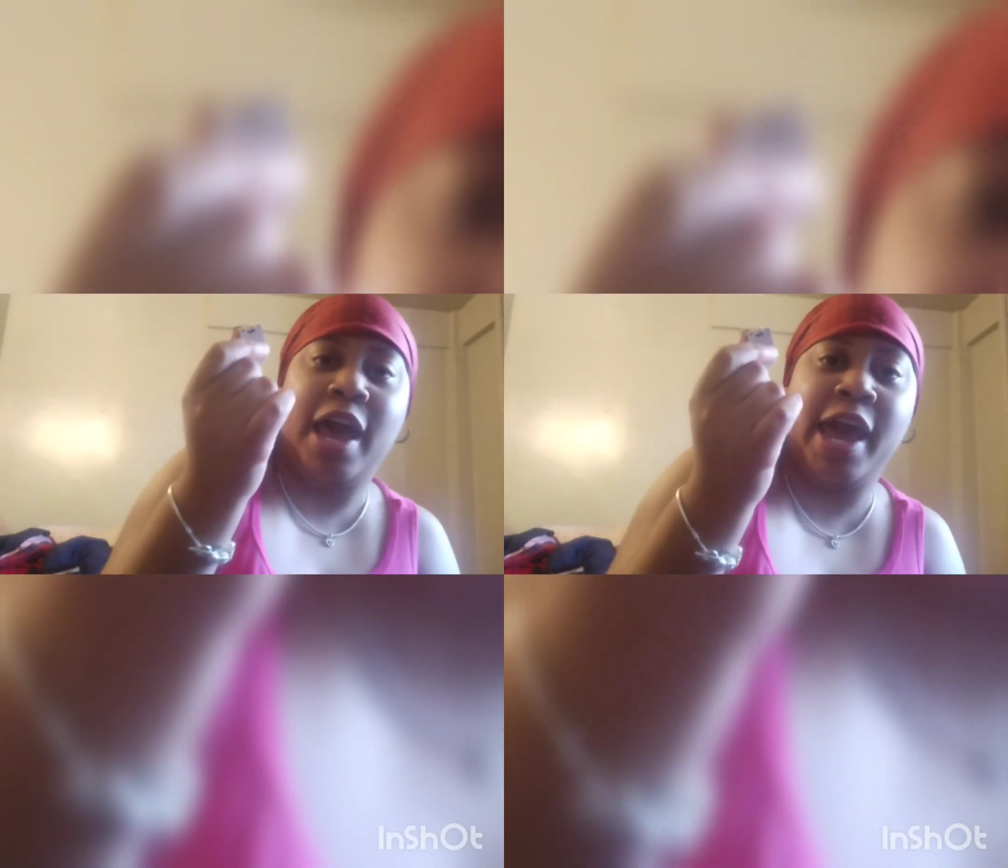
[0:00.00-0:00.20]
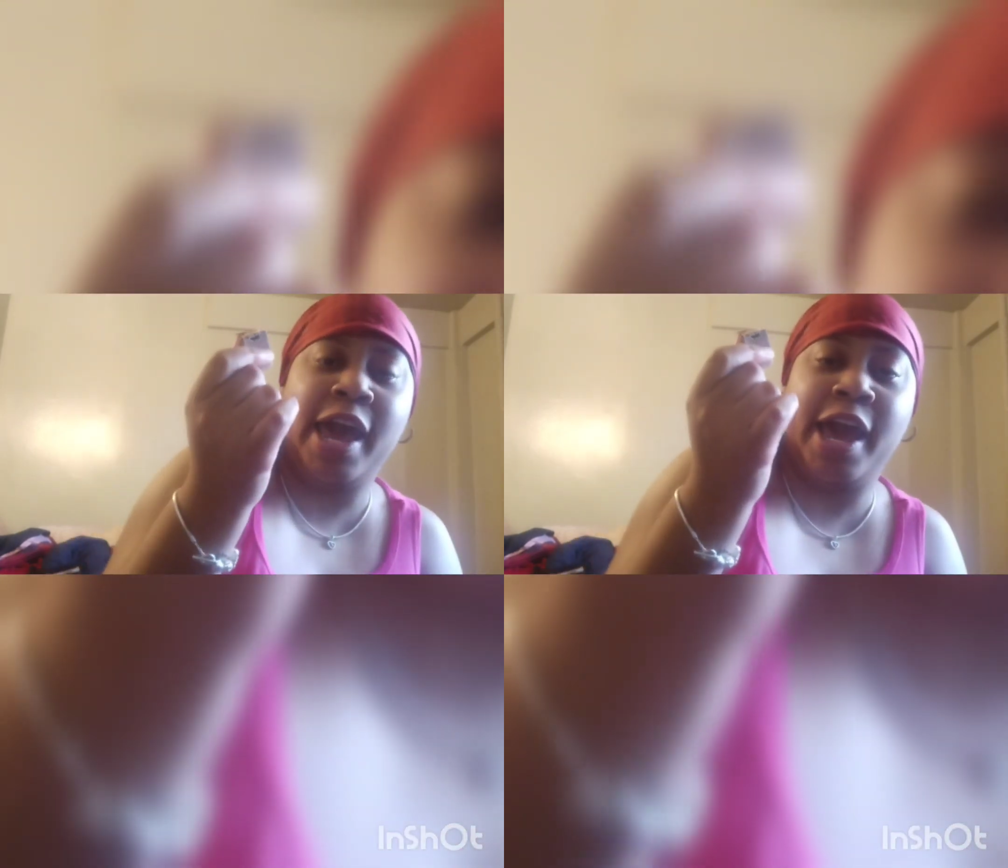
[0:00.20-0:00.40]

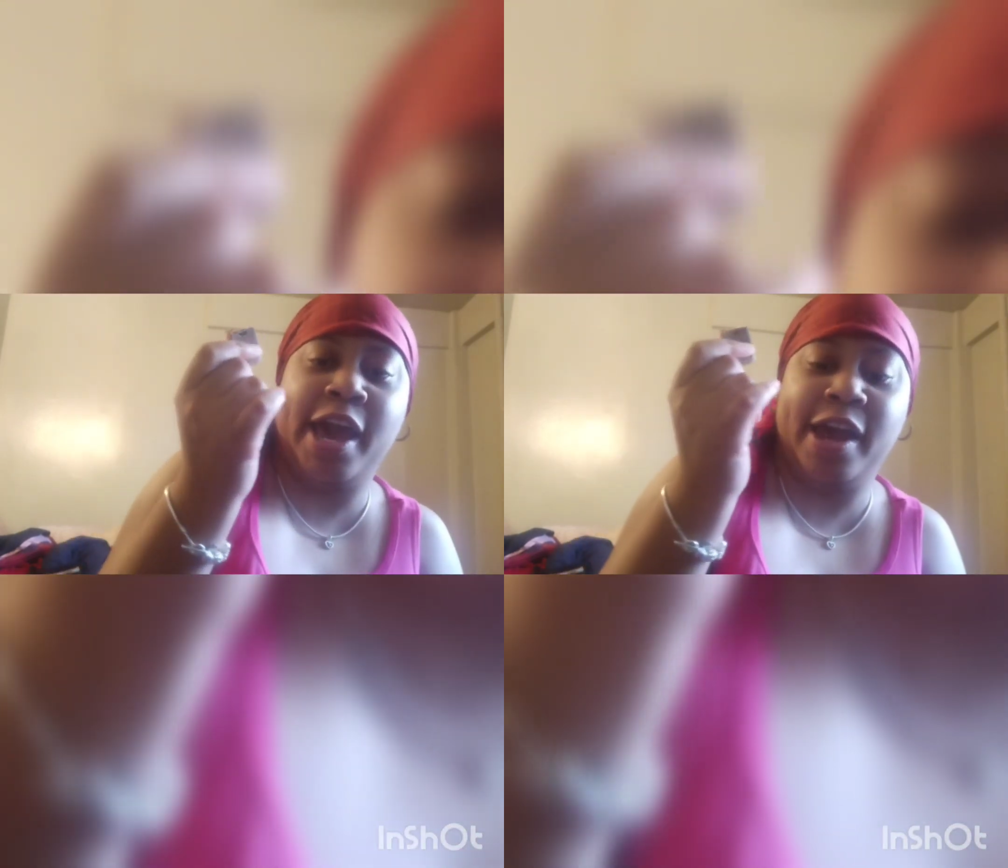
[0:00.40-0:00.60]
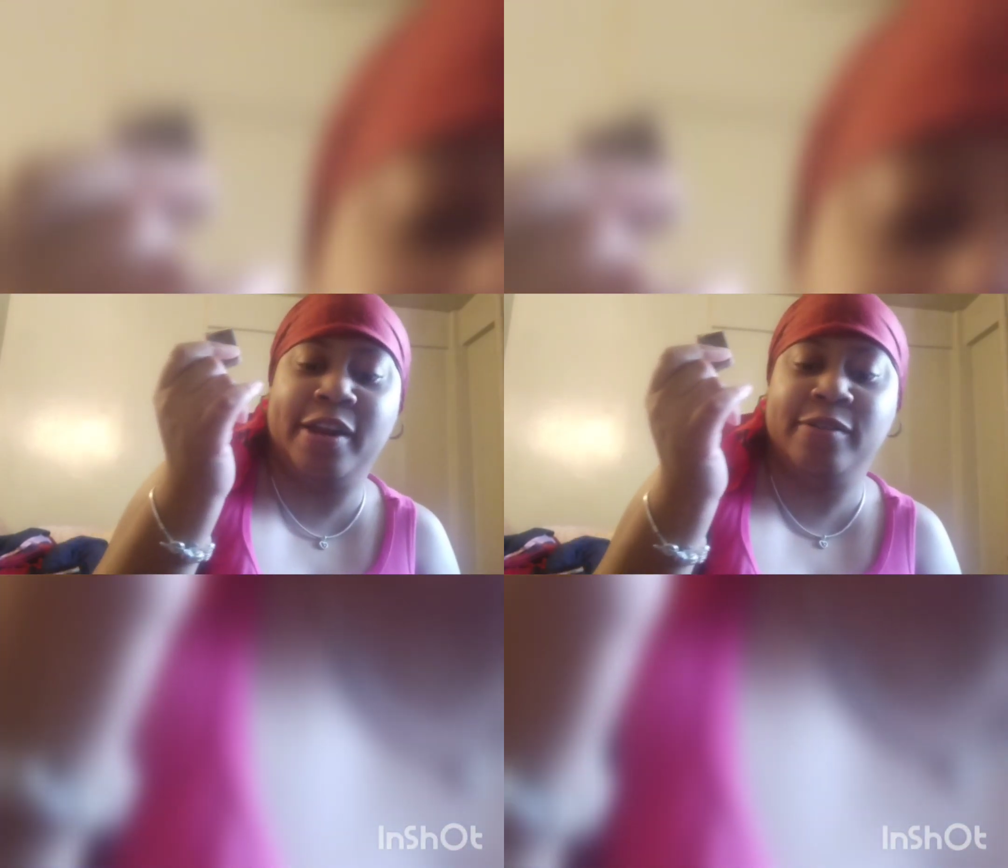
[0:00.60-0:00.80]

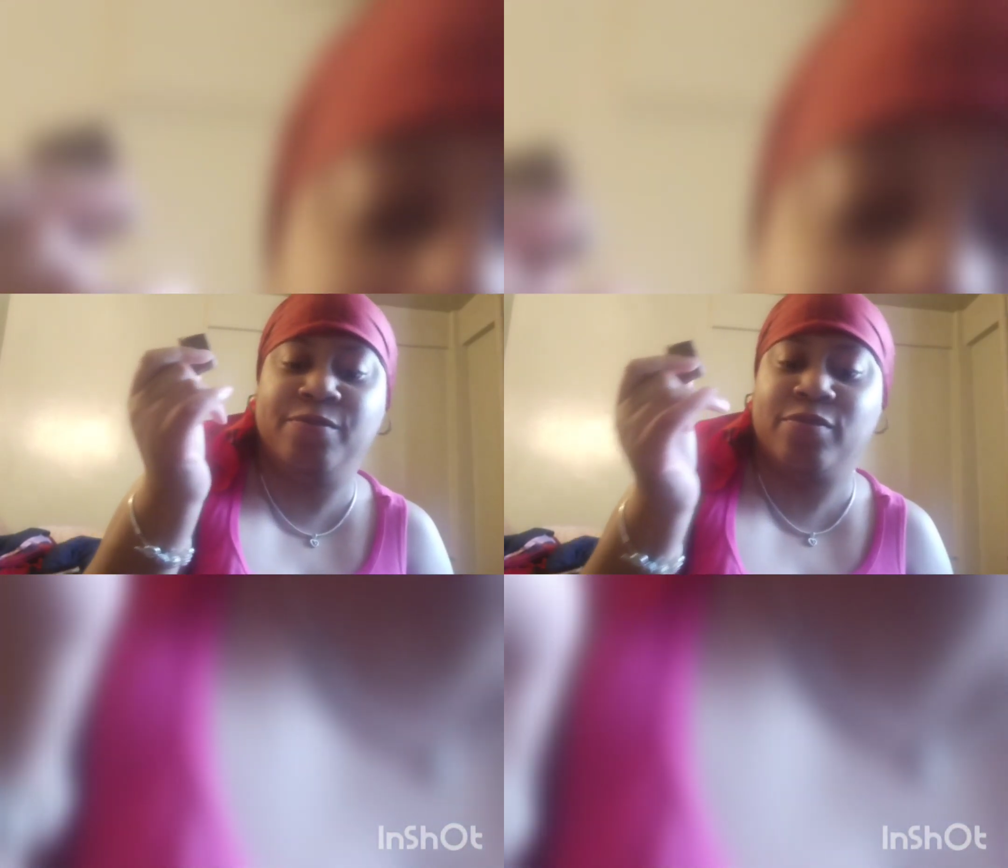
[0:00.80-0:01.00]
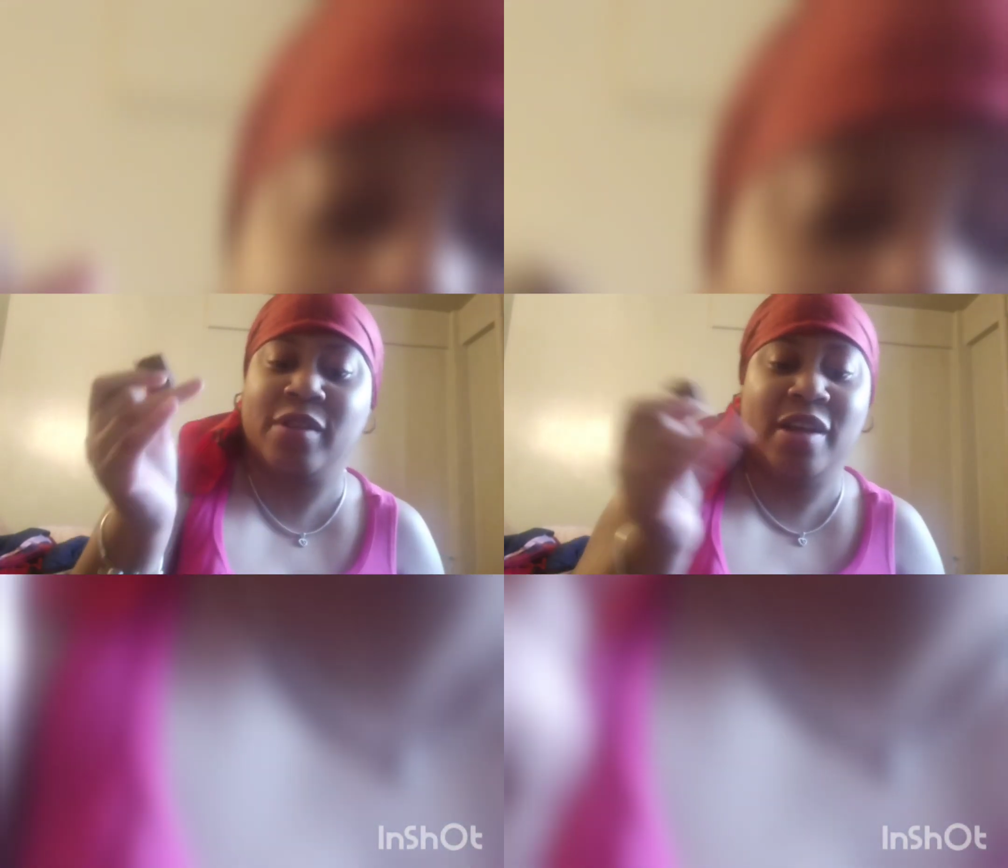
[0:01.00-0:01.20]
And
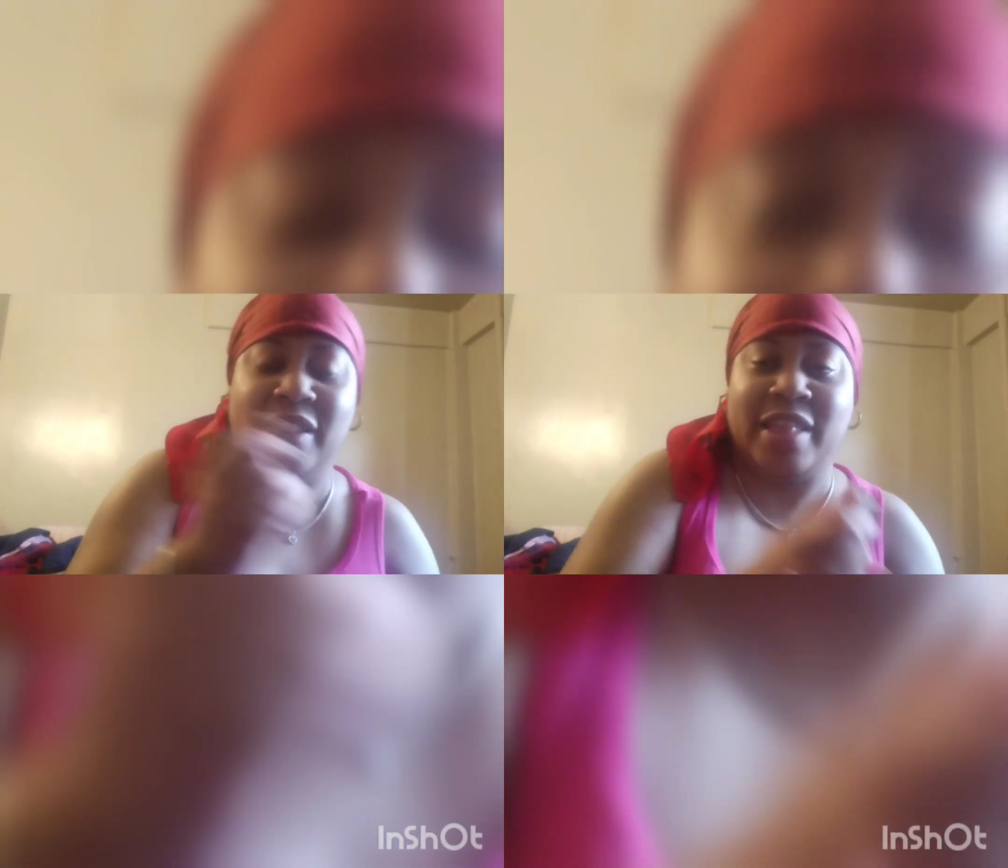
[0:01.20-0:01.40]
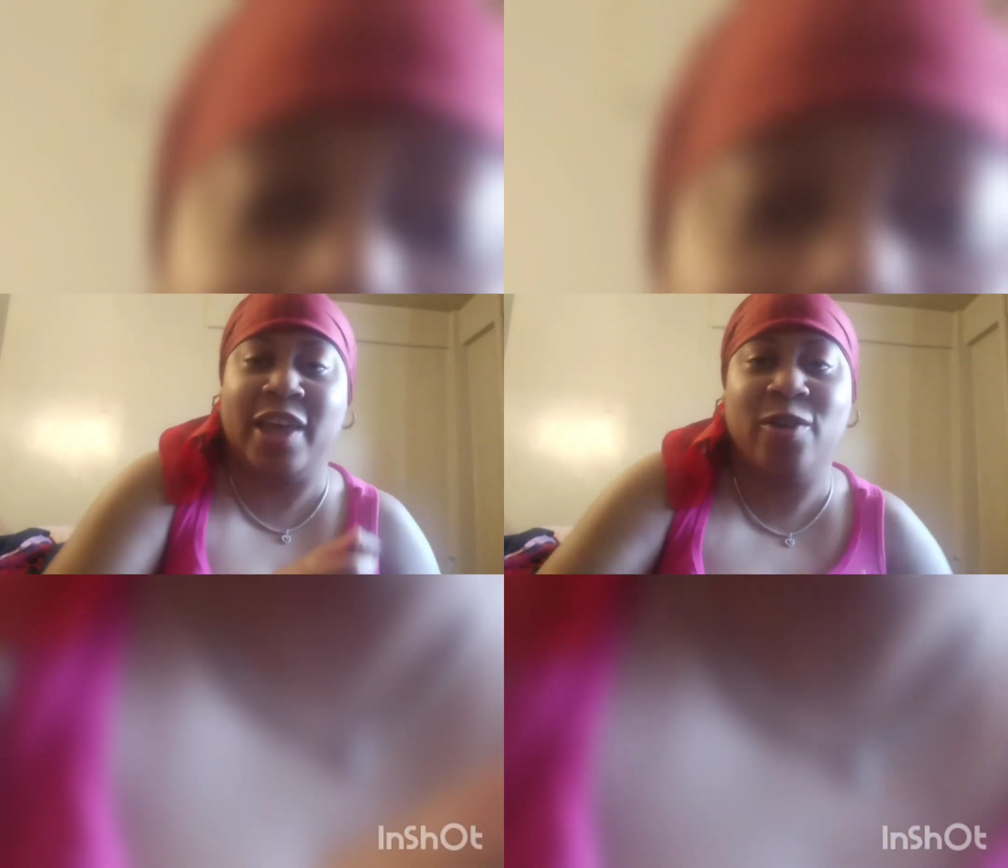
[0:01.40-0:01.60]

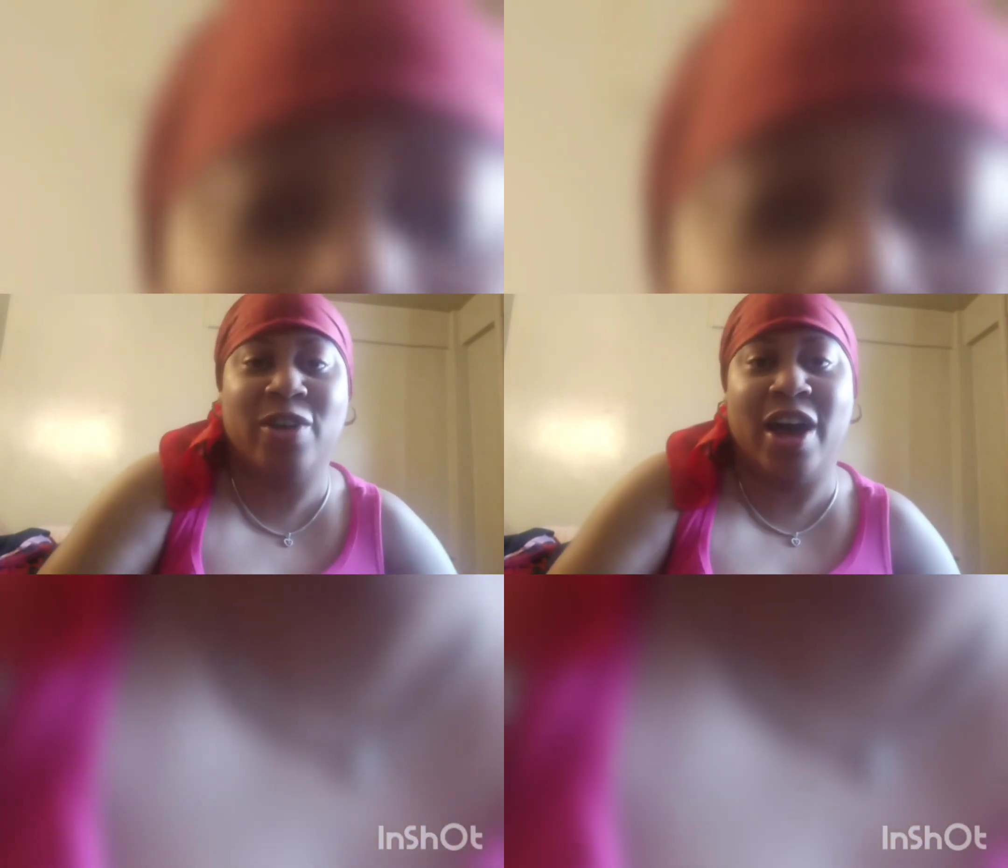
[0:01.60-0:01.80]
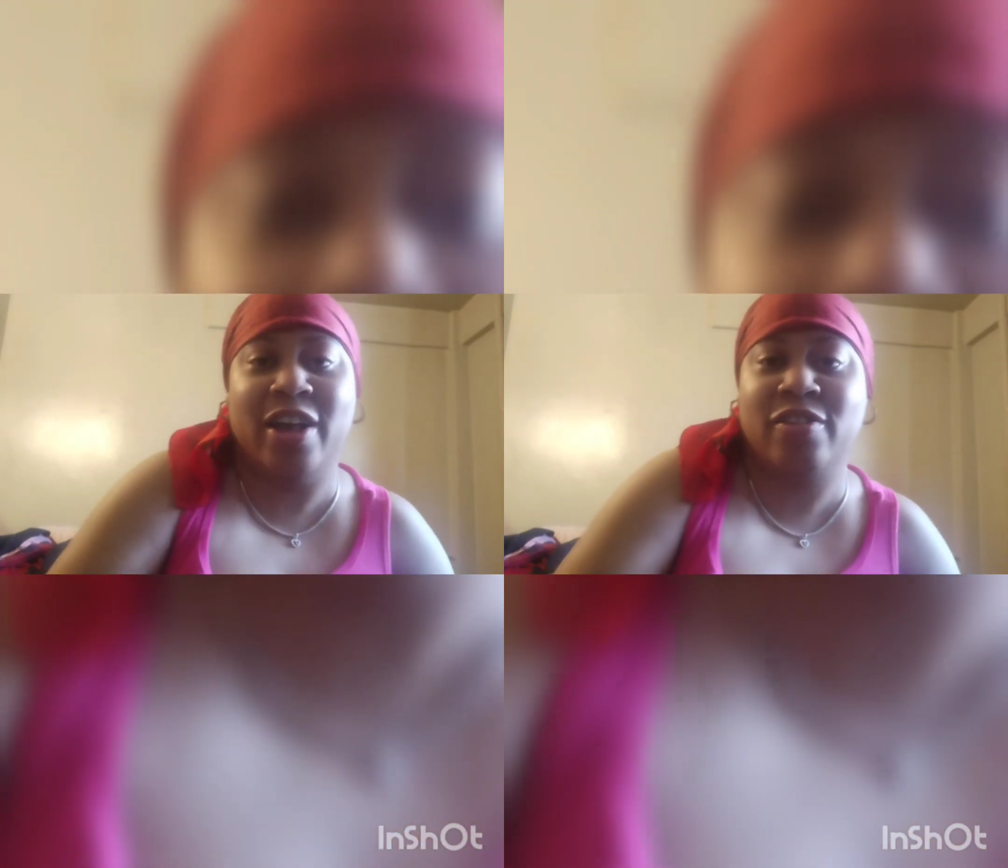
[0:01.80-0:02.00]
thank you
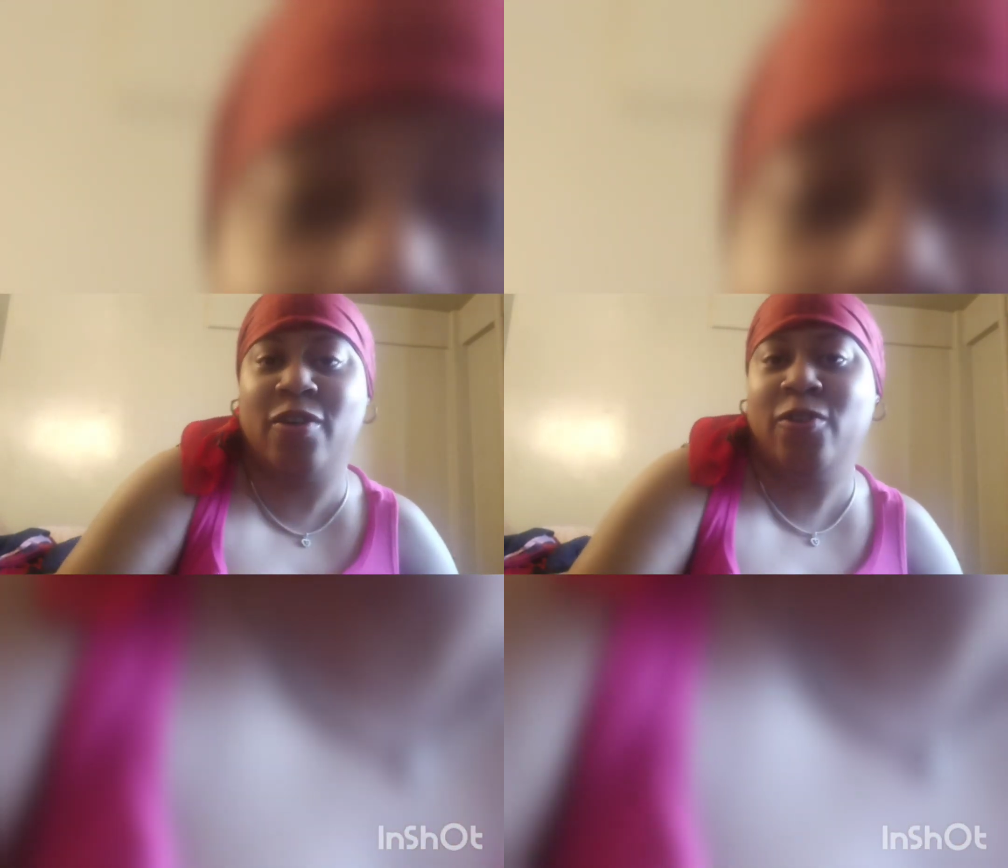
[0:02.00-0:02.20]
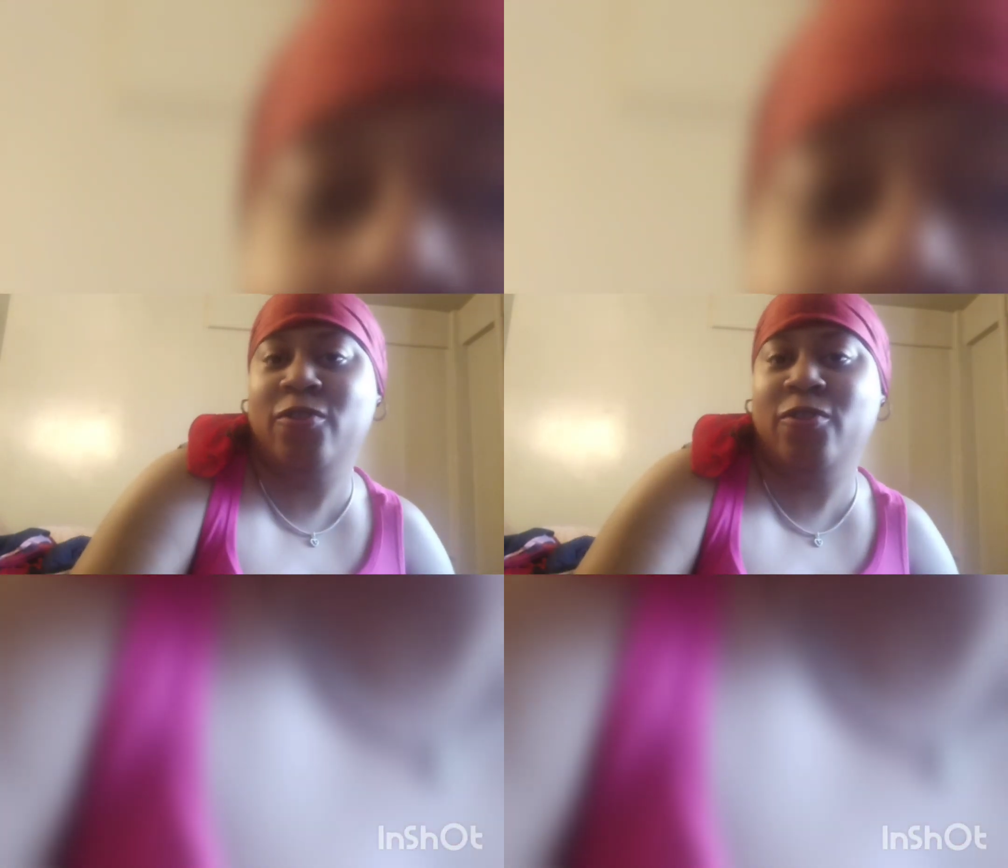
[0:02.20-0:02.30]
guys